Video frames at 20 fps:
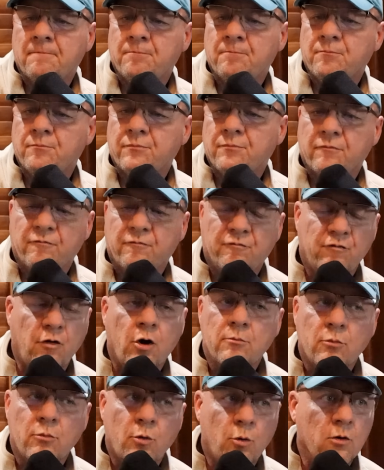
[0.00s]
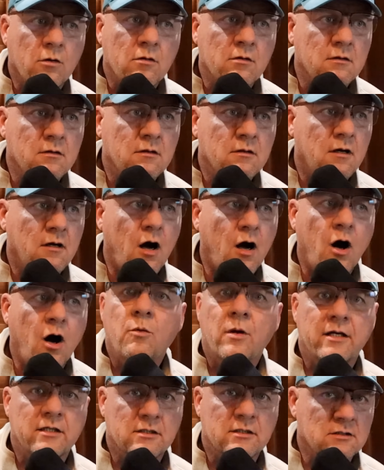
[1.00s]
Far more,
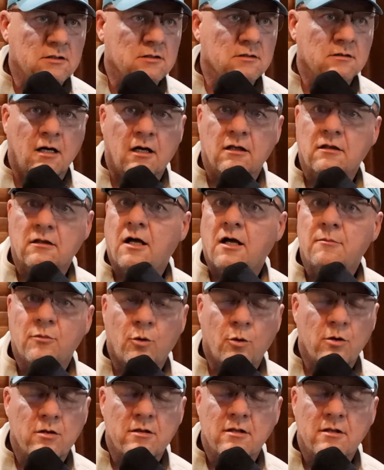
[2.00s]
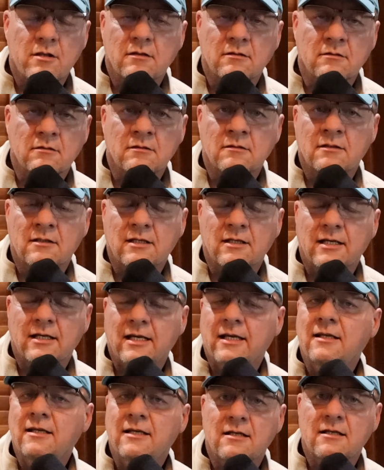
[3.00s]
always a lot more than
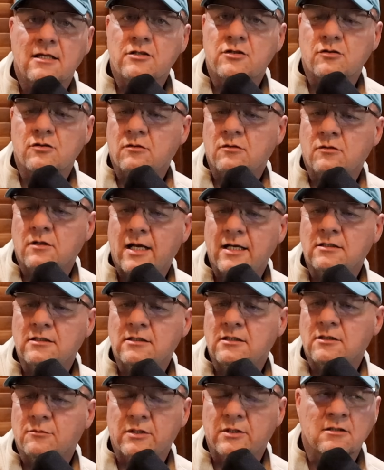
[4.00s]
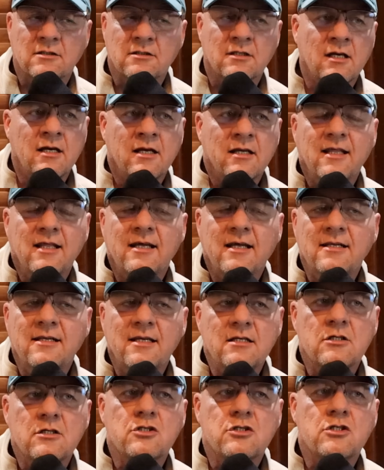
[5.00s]
any initial estimates. They need
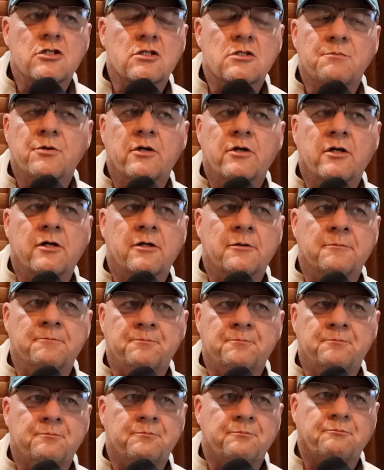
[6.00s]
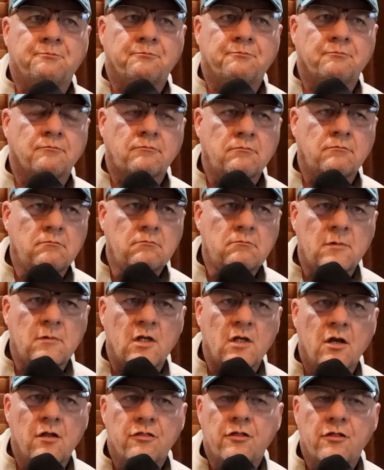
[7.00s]
to just put a
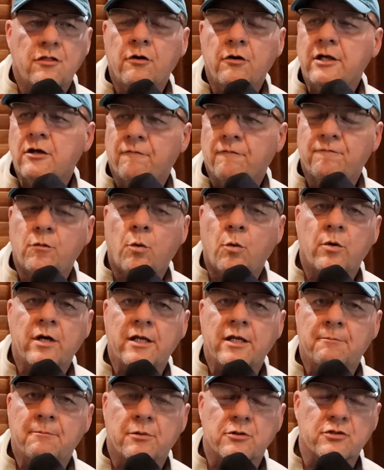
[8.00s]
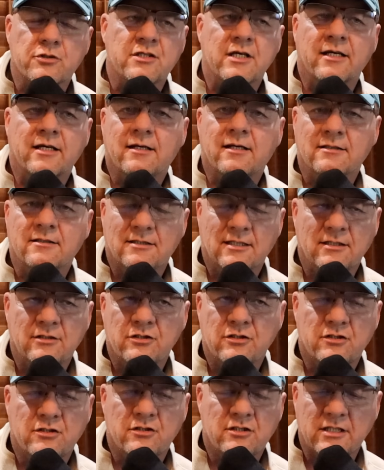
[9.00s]
30 or 40%
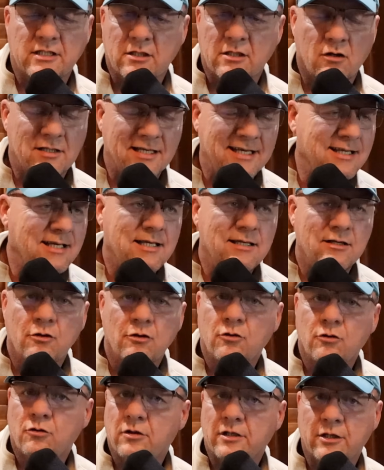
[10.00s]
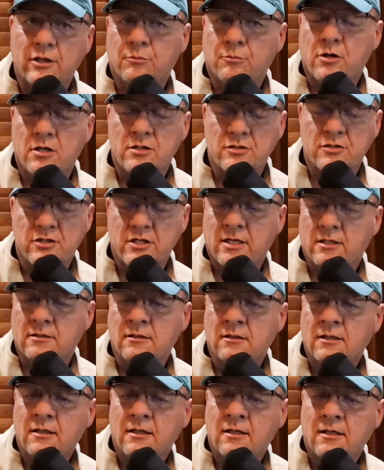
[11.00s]
contingency on any nuclear project
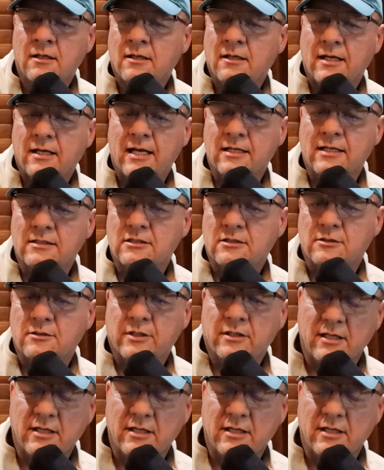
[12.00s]
estimate.